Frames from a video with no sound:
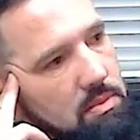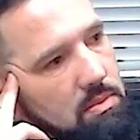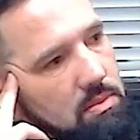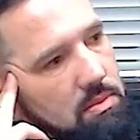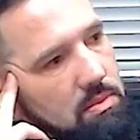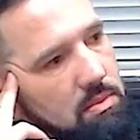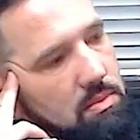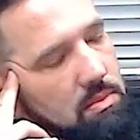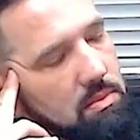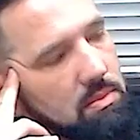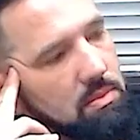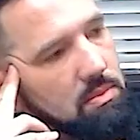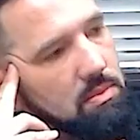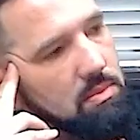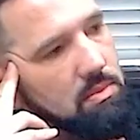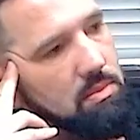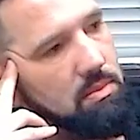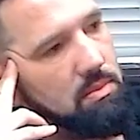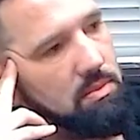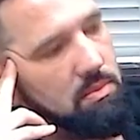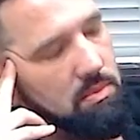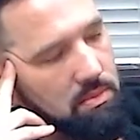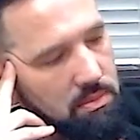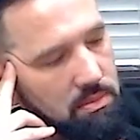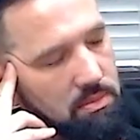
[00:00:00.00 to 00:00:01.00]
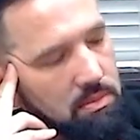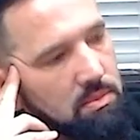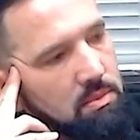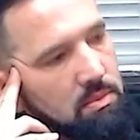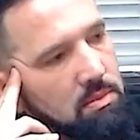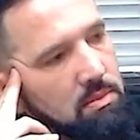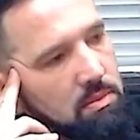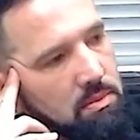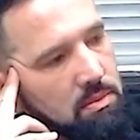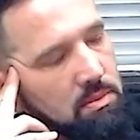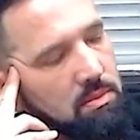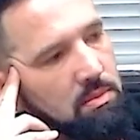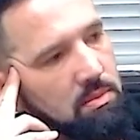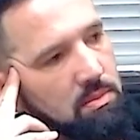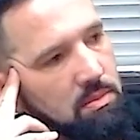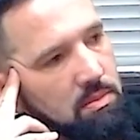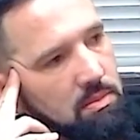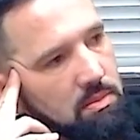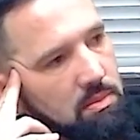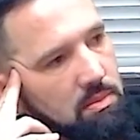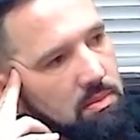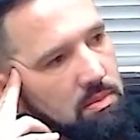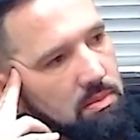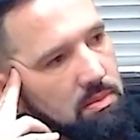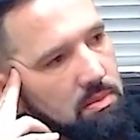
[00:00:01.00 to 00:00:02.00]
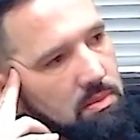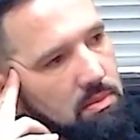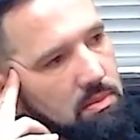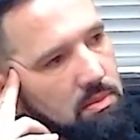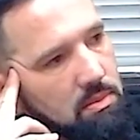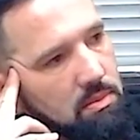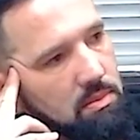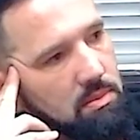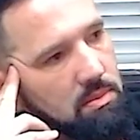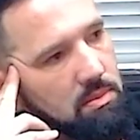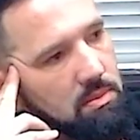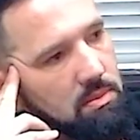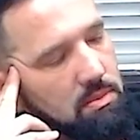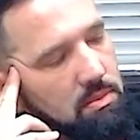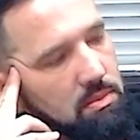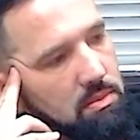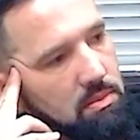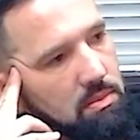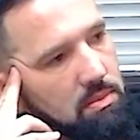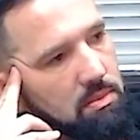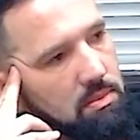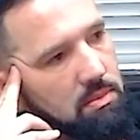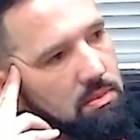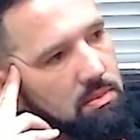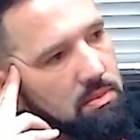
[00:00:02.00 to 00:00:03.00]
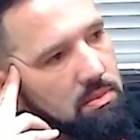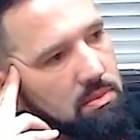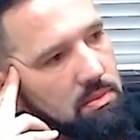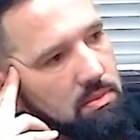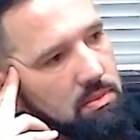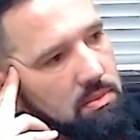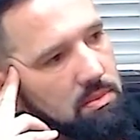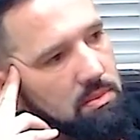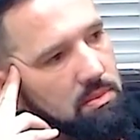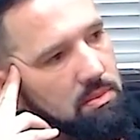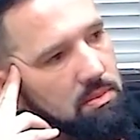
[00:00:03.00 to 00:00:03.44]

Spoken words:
(not speaking)